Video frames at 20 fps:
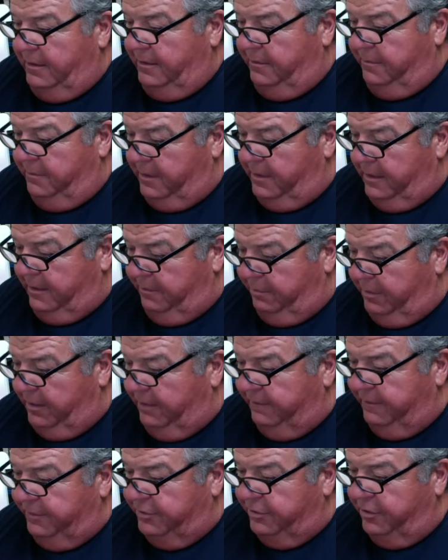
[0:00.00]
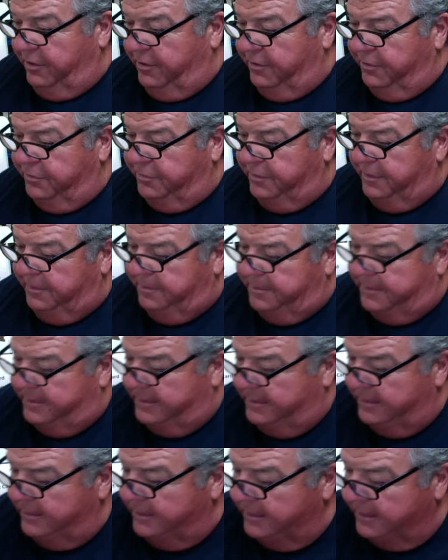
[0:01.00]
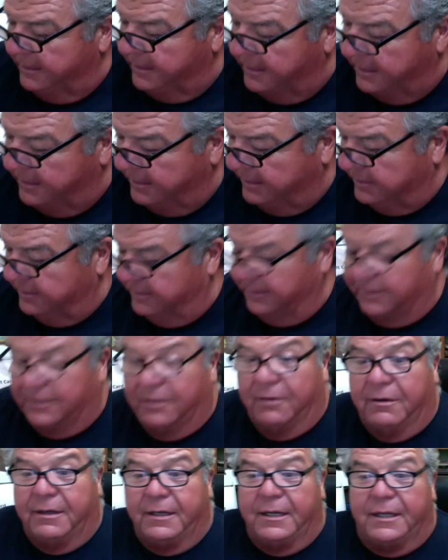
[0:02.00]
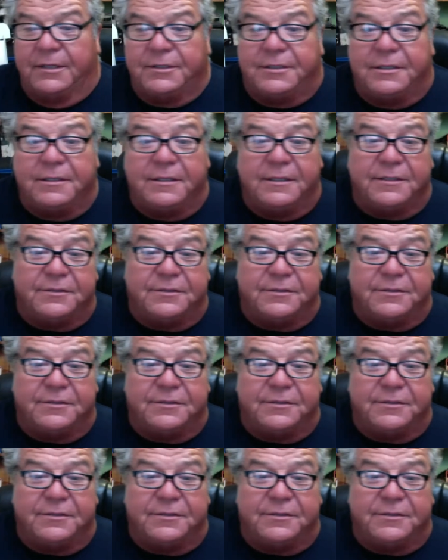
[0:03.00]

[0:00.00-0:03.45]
my private charter trips to going on tuna